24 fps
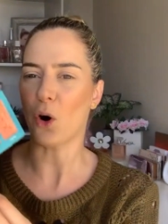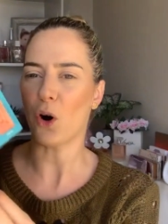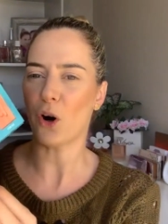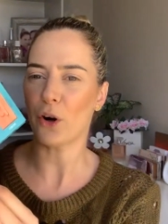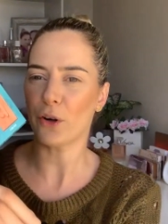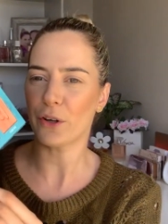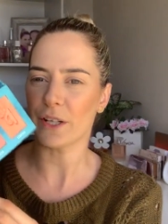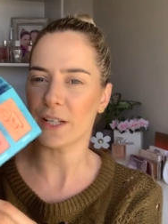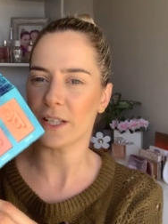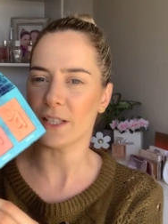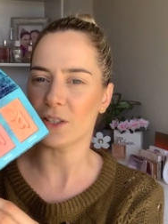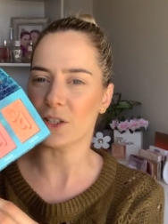
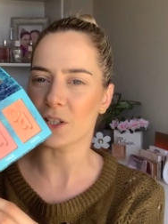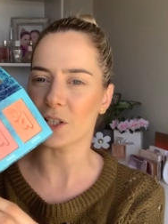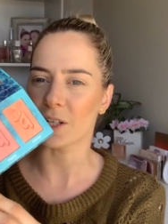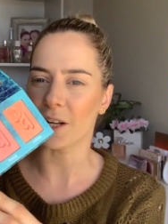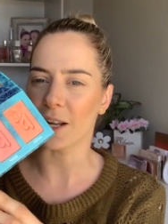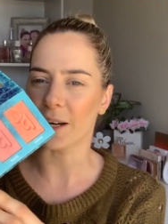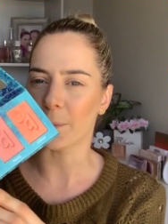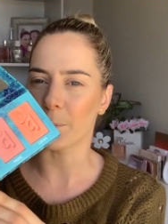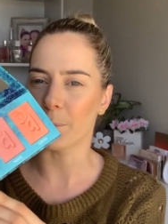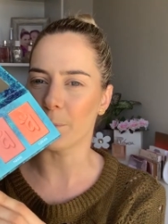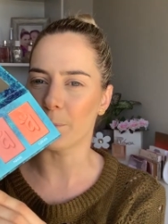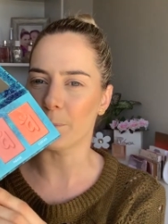orange,
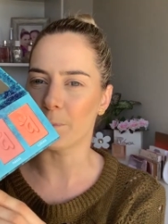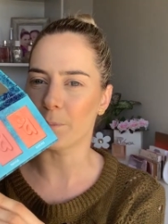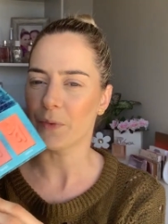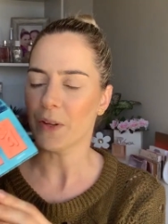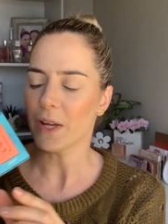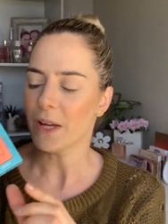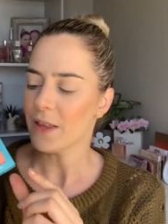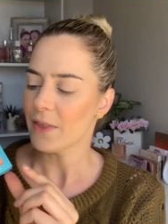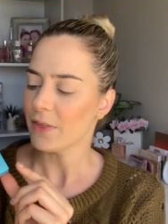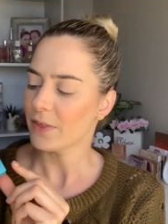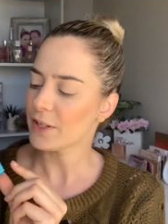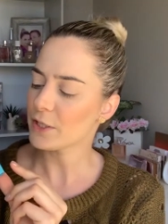like
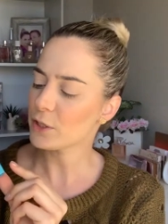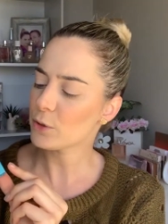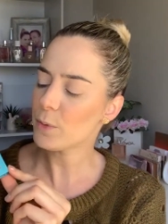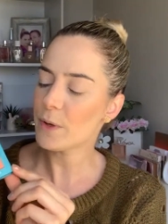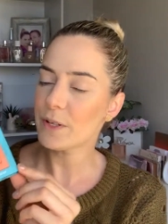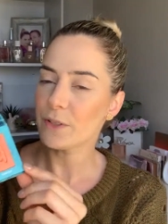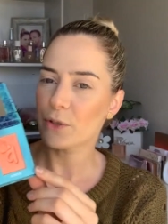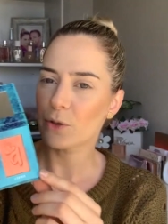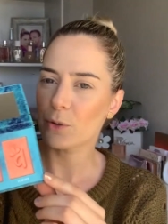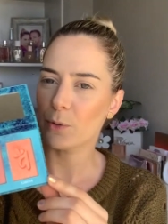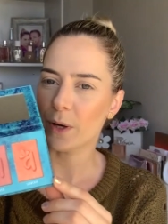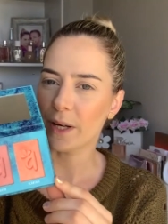this
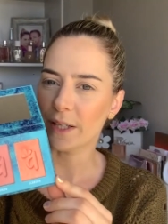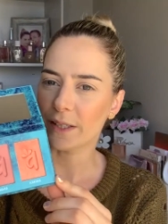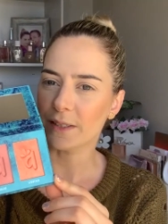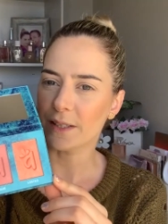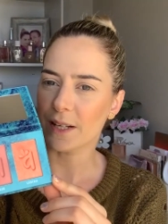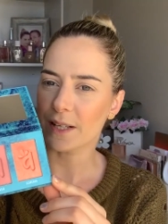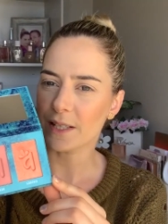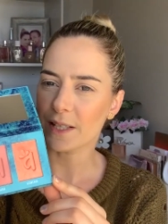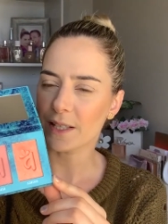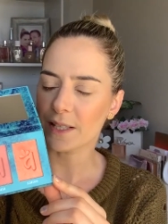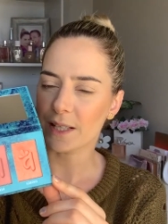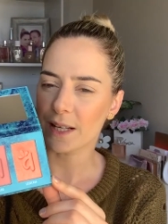one's quite
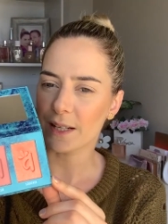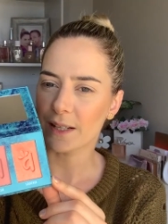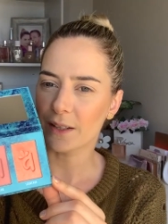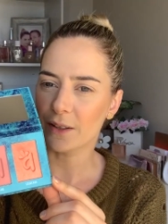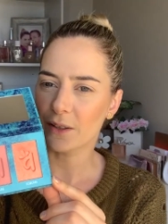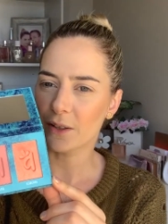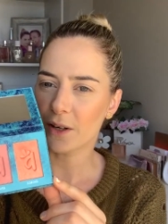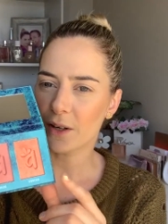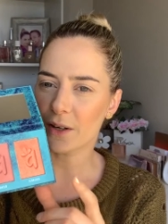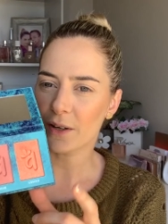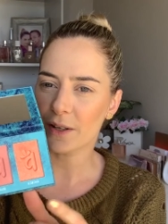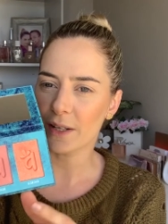nice, it's like a
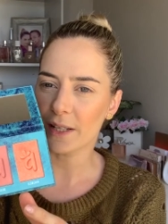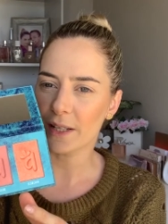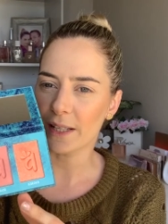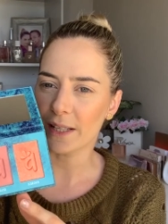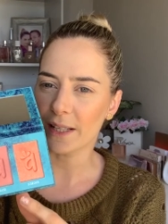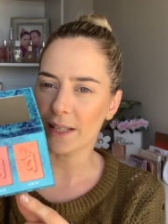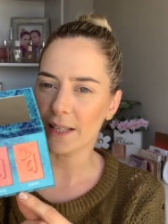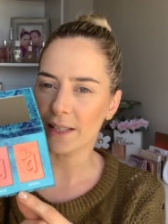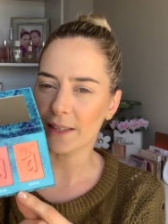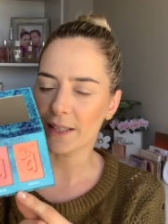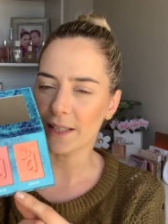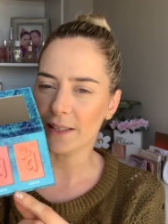
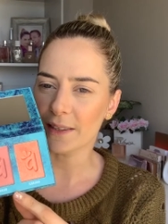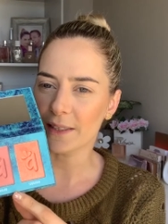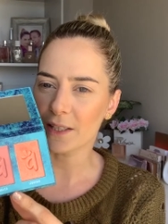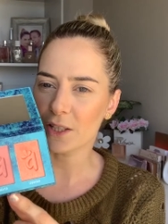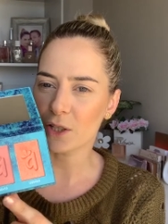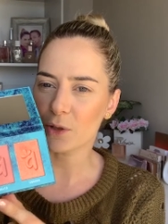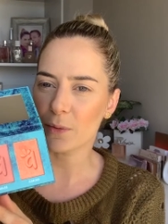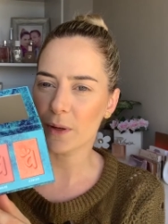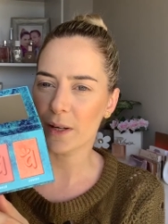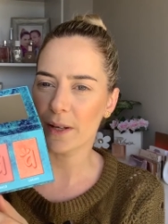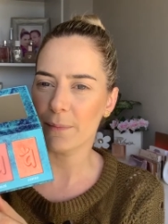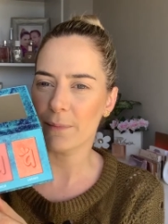corally, and then
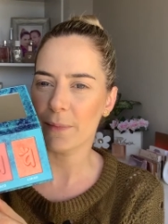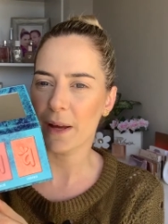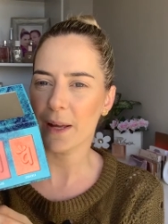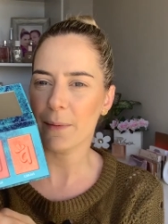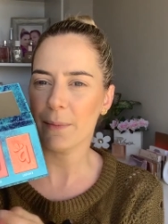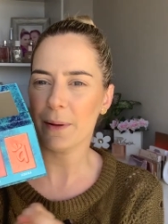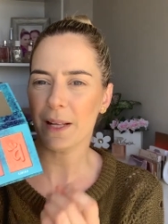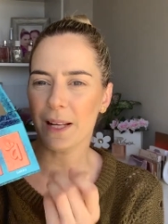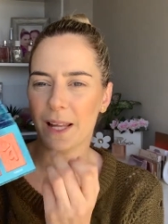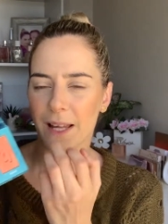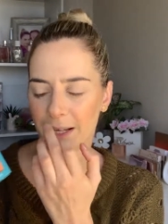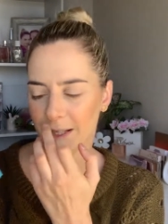this one, and
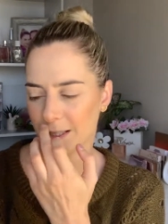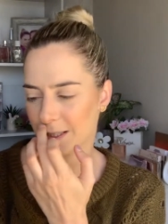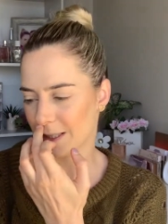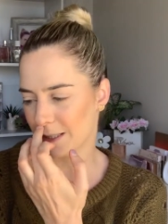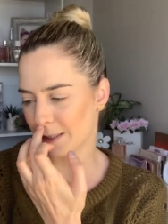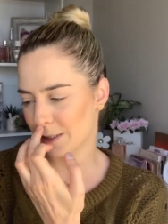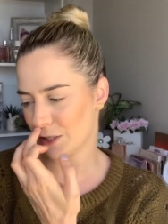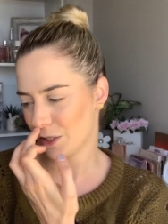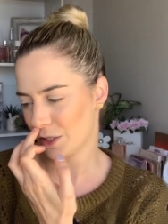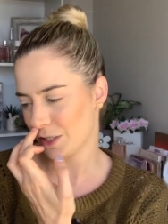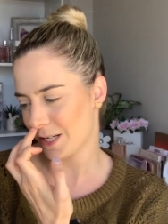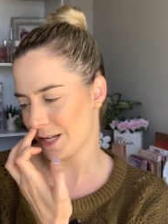maybe
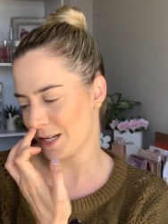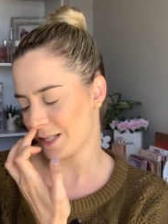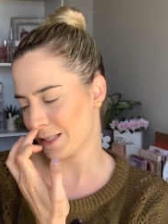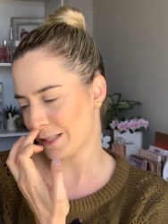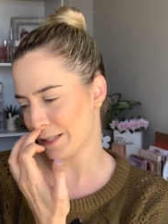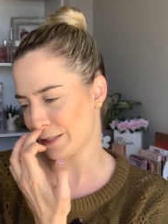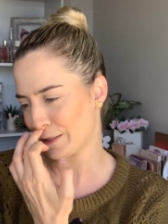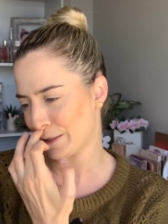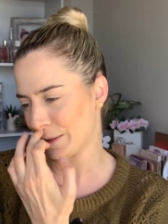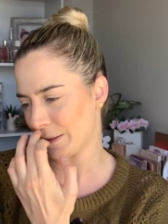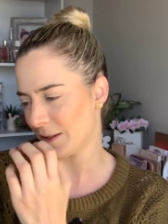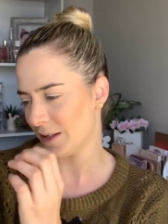like just had
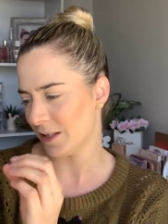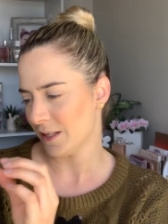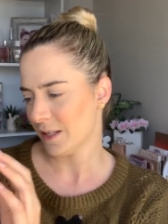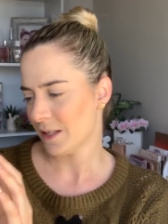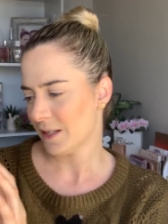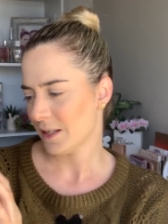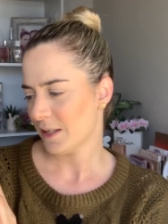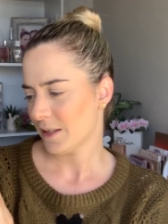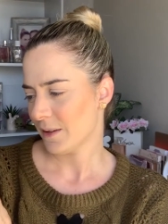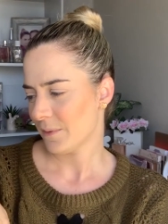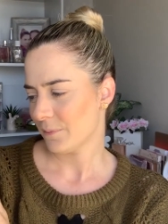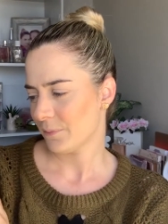like a
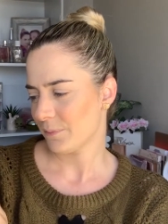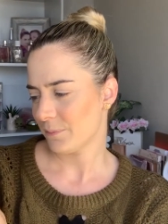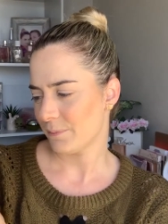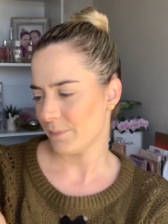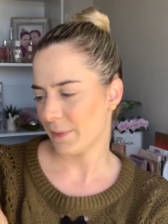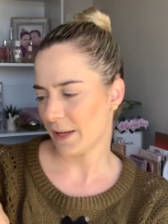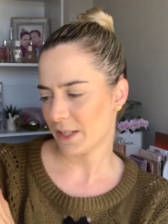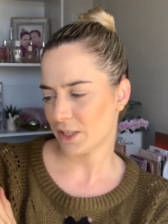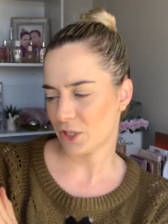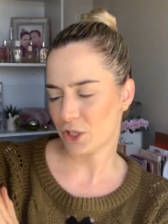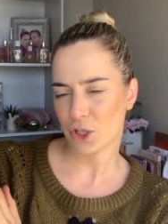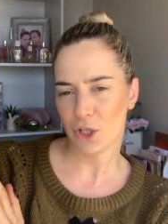
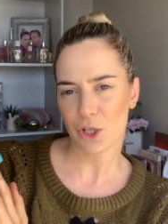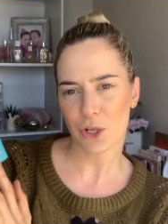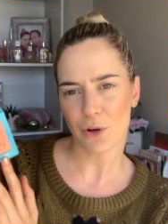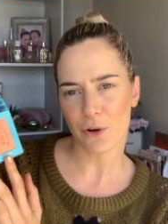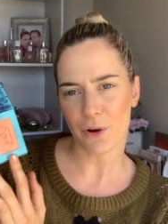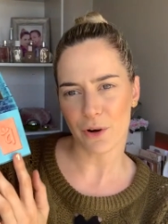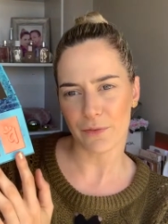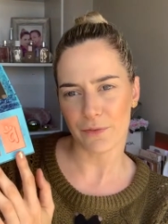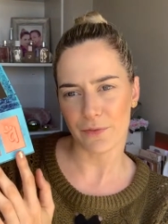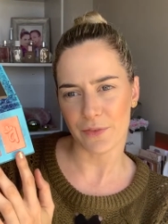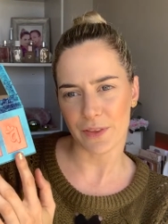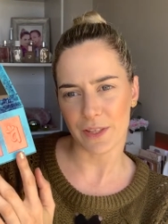
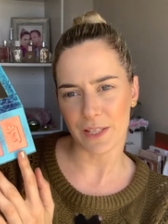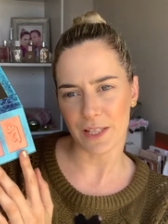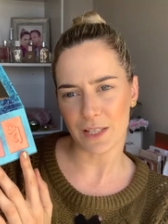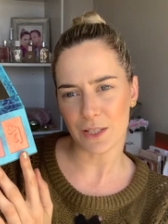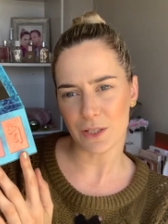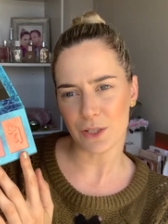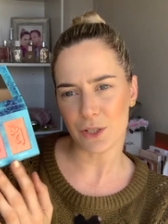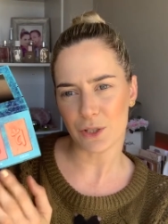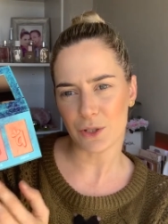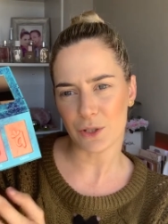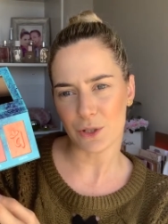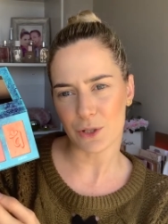mixture of
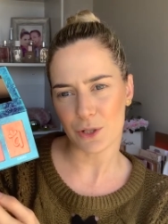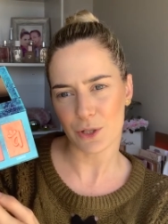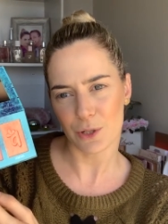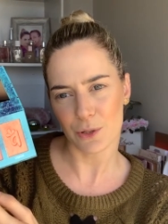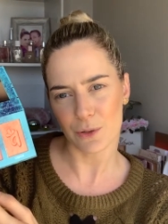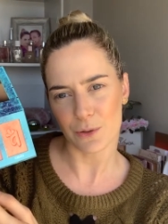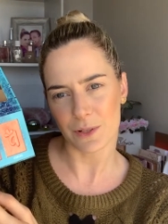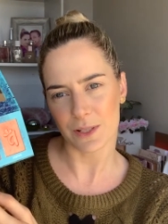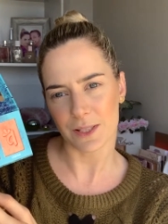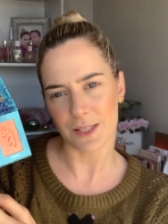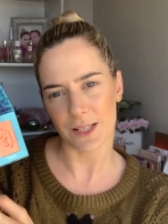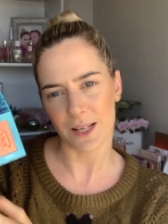these
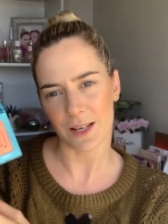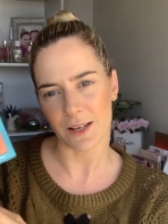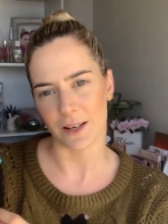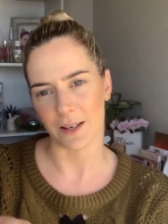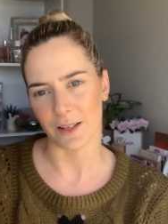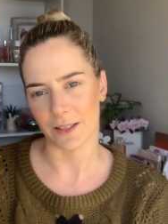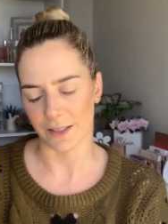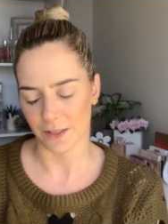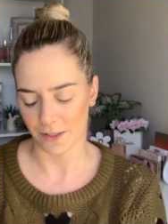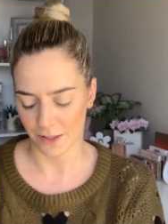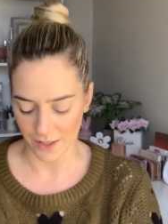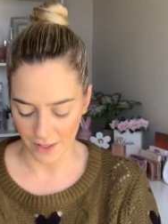two
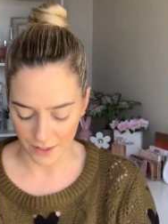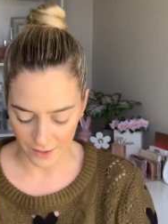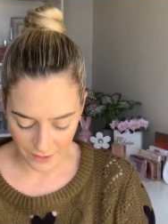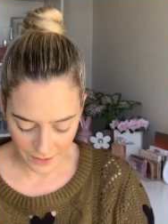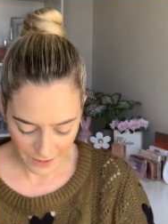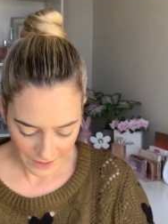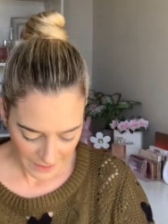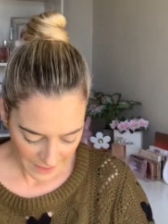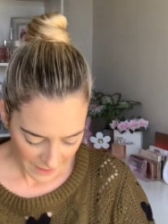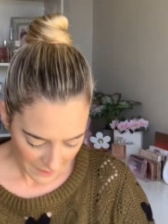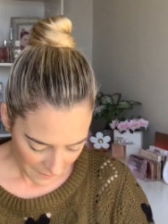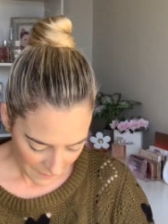here, you know.